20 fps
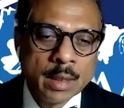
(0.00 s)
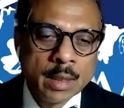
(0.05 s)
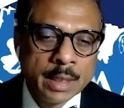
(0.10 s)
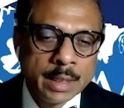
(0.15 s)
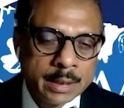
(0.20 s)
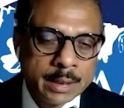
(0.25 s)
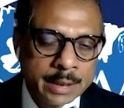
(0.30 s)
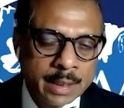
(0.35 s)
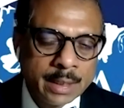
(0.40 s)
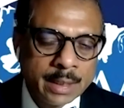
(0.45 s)

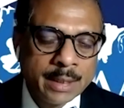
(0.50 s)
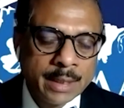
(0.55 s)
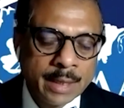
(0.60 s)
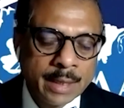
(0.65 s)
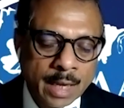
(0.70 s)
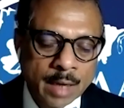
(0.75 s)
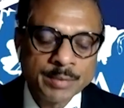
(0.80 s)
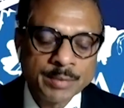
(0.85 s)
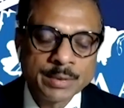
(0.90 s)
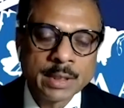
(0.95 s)
It really
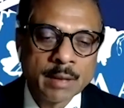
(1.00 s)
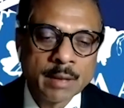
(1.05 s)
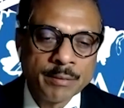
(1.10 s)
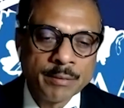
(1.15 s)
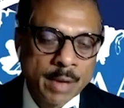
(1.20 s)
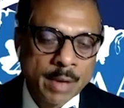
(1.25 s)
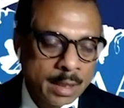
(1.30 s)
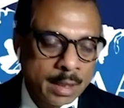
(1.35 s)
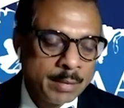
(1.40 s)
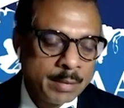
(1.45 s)
helps the
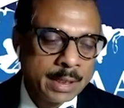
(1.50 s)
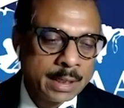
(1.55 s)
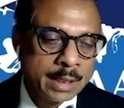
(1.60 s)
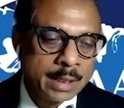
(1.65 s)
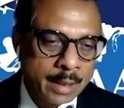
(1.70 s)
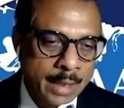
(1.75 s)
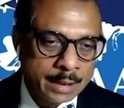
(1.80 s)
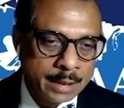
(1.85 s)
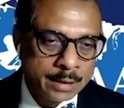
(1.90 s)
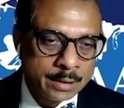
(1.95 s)
foreign medical
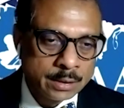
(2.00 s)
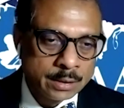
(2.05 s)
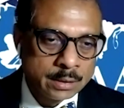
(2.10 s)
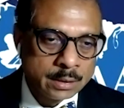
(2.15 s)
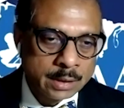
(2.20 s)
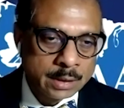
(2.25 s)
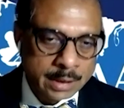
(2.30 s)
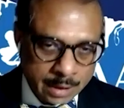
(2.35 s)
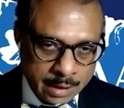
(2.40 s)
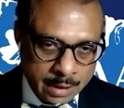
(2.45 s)
graduates,
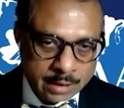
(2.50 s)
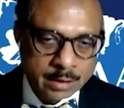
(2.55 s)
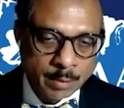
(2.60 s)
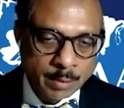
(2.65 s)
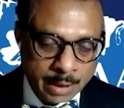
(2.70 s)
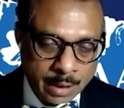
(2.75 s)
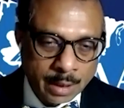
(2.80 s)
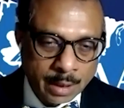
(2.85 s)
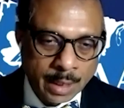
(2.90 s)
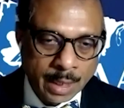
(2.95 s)
international
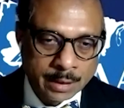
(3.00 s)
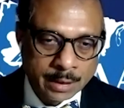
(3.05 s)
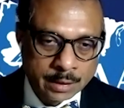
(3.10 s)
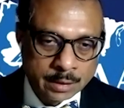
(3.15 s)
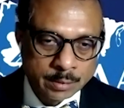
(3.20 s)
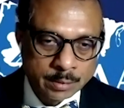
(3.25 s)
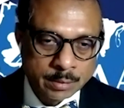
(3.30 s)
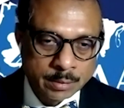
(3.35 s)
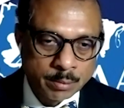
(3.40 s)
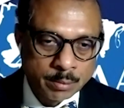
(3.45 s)
medical
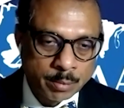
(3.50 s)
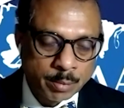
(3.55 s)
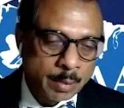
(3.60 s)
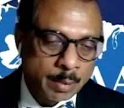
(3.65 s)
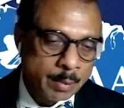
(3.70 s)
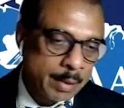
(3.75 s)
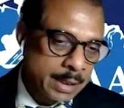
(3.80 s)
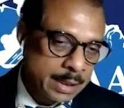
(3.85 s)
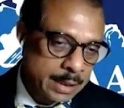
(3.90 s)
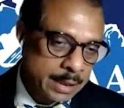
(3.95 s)
graduates
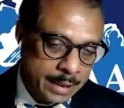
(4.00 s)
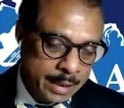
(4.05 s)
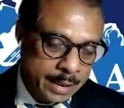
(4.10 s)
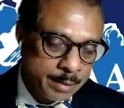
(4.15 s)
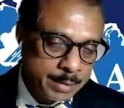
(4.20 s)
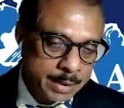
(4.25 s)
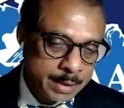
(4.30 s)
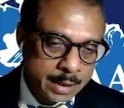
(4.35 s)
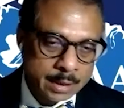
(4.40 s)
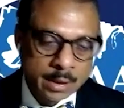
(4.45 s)
from the
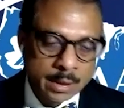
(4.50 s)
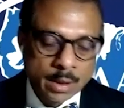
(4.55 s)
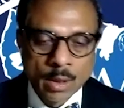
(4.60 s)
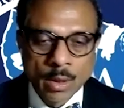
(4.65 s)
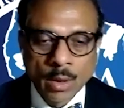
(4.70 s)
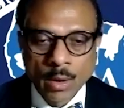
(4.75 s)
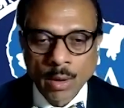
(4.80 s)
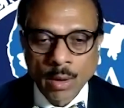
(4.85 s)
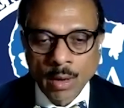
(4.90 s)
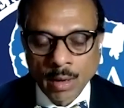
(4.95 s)
Caribbean
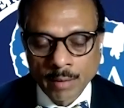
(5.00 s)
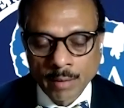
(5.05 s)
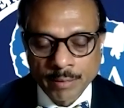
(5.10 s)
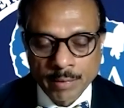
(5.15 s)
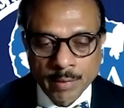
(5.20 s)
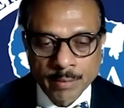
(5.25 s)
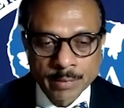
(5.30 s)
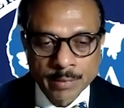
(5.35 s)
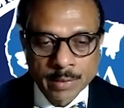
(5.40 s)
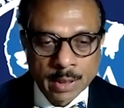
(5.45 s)
or
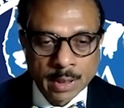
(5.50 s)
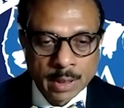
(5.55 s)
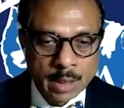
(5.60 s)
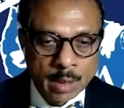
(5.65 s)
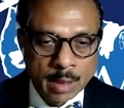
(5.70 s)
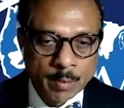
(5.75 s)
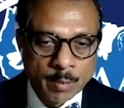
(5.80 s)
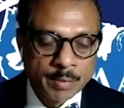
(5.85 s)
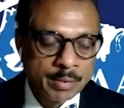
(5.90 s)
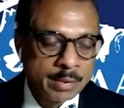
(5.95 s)

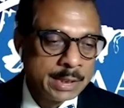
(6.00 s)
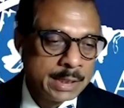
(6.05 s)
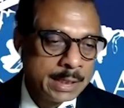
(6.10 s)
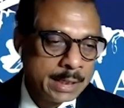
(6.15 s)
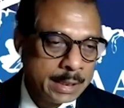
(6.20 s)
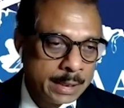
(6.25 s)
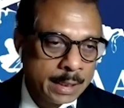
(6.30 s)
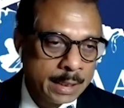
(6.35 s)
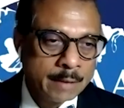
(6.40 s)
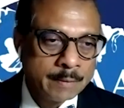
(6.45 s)
coming from
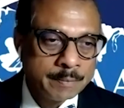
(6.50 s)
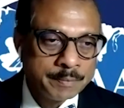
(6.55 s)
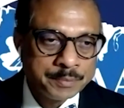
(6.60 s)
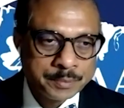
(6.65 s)
India.